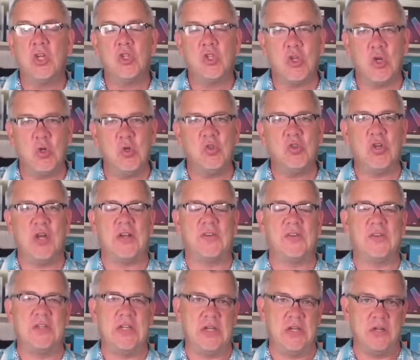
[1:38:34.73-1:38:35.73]
tow
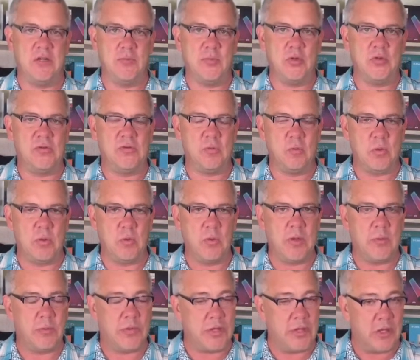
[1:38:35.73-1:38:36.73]
trucks needed a boost, and we were
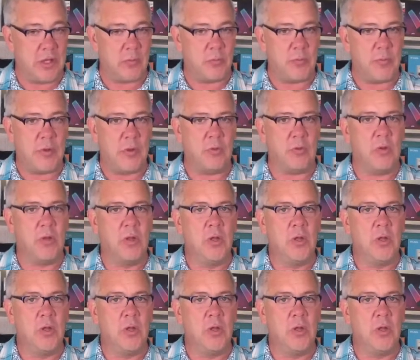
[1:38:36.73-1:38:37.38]
able to help them out